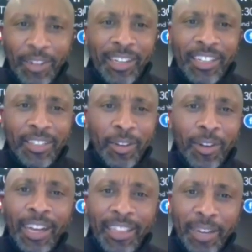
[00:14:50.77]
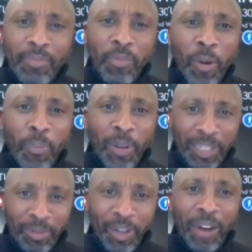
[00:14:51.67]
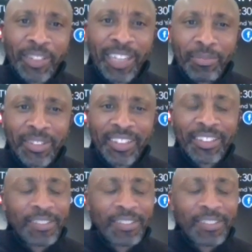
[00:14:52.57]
it is? Or are there more possible outcomes there?